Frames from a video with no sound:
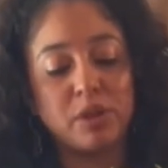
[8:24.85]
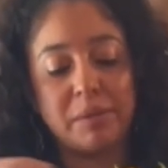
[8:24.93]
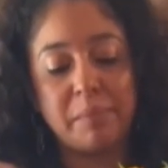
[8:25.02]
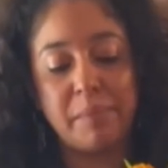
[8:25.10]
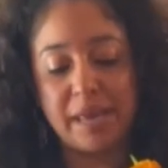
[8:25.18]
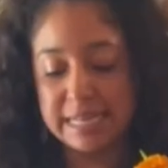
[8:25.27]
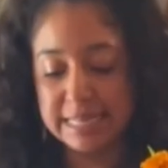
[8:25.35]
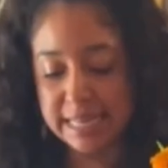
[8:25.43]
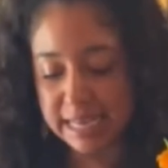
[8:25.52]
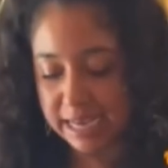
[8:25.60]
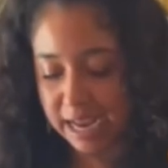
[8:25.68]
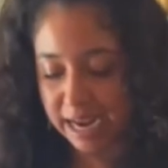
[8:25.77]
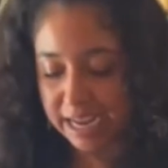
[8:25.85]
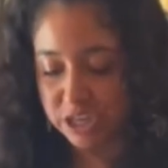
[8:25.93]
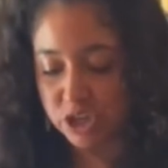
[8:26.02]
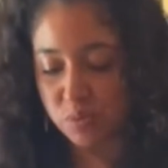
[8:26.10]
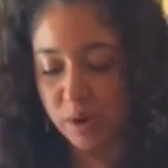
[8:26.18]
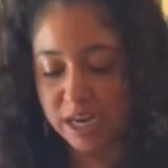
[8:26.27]
and basic, and I
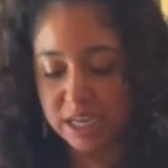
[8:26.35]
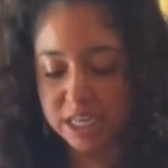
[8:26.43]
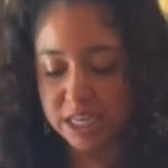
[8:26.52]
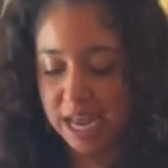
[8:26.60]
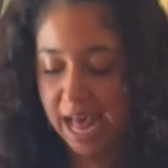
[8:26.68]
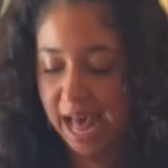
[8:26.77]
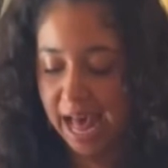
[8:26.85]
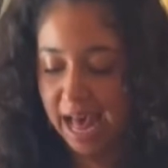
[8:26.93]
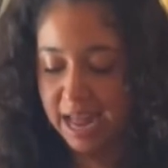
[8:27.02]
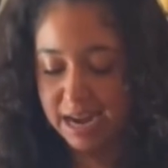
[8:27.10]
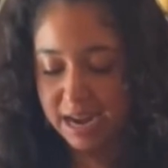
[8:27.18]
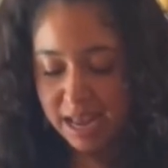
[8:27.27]
just wanted to add